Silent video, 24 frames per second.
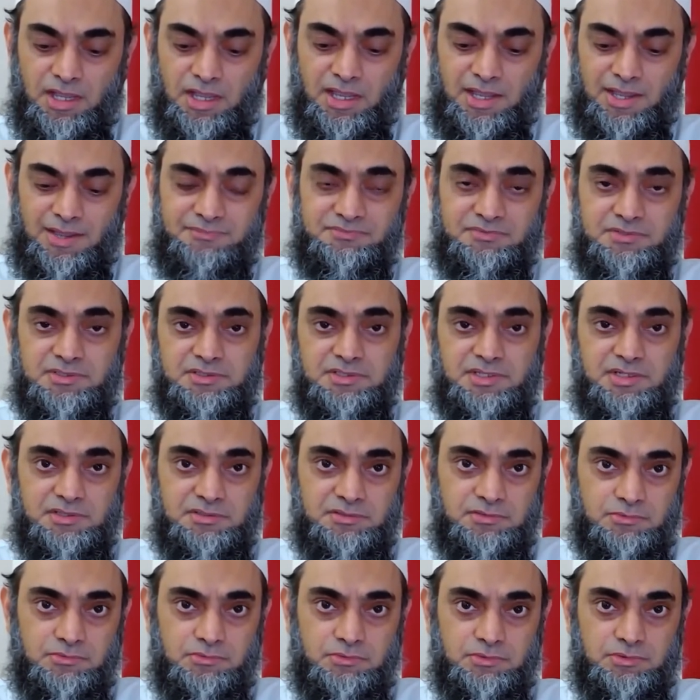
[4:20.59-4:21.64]
after the
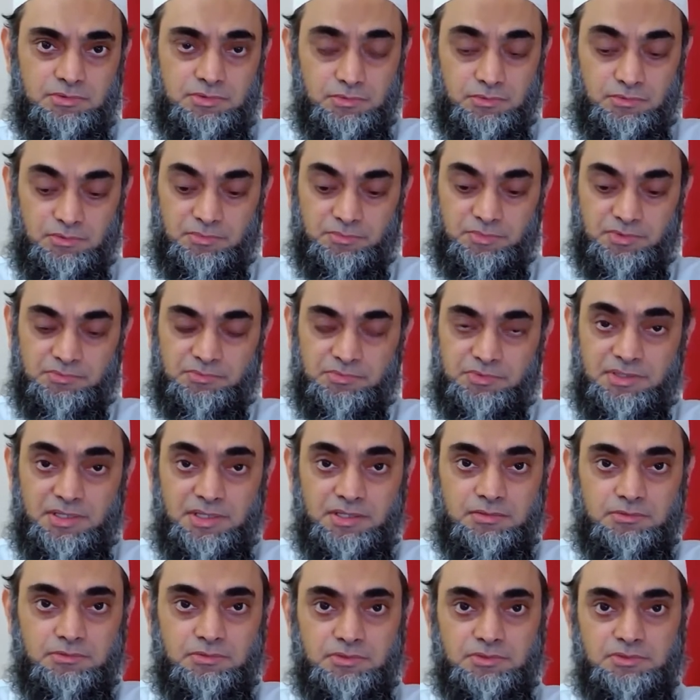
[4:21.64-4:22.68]
intercourse or before
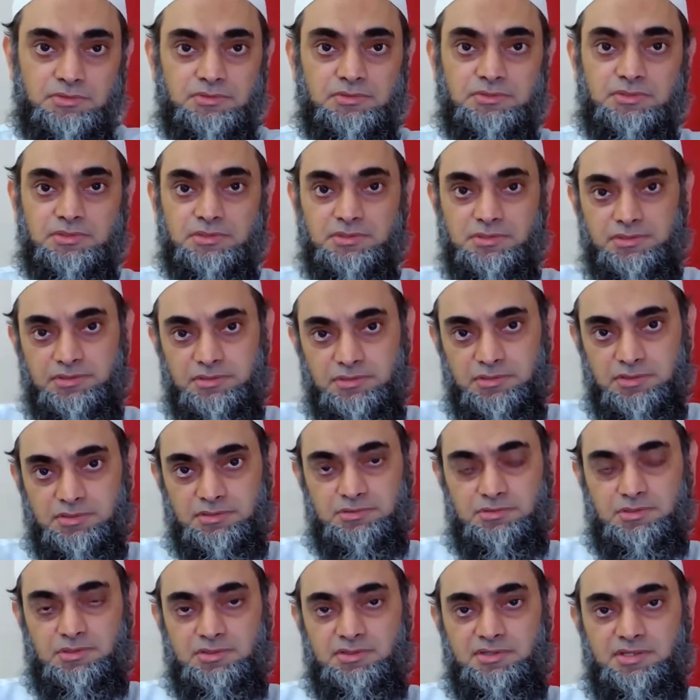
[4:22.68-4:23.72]
the intercourse? So the
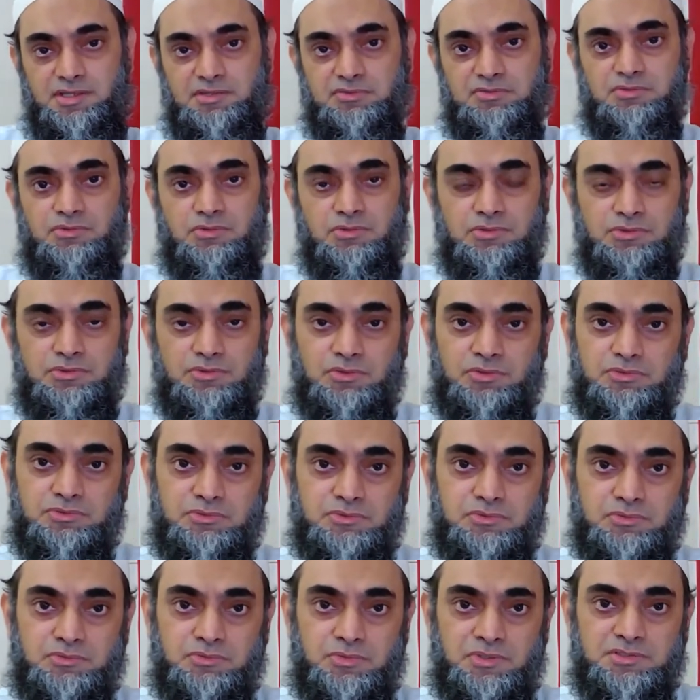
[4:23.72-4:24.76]
scholar has to go all
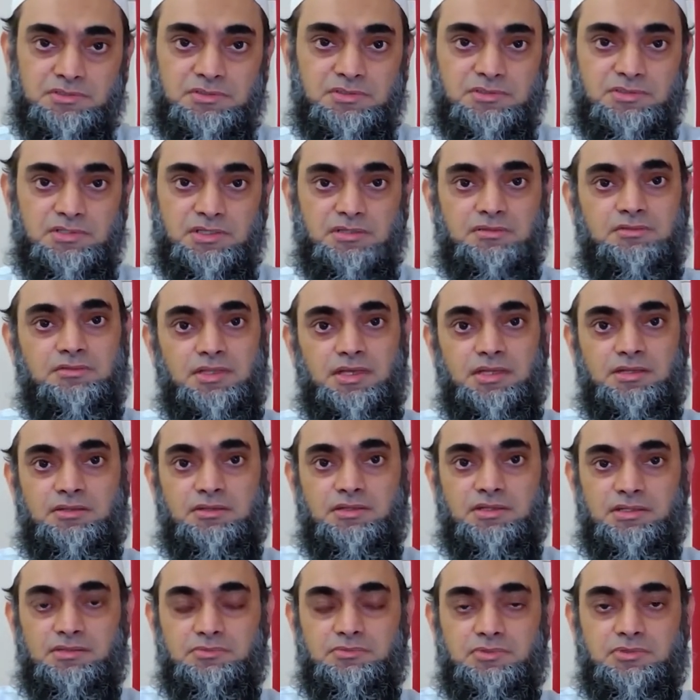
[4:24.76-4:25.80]
3 questions, and
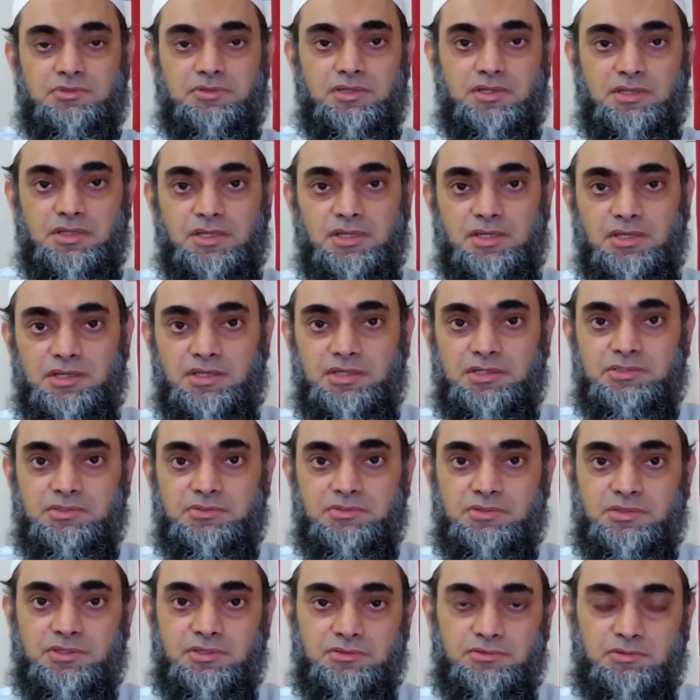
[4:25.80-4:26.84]
then he has to
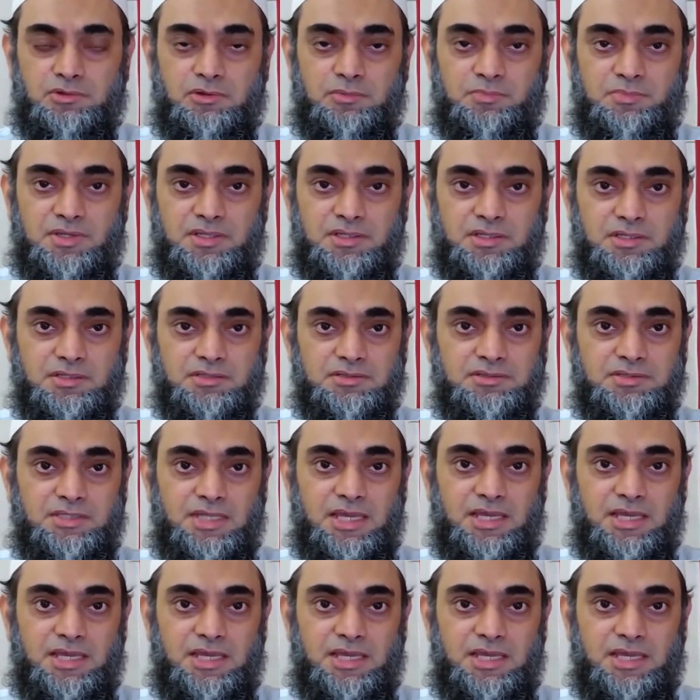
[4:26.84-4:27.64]
issue his opinion.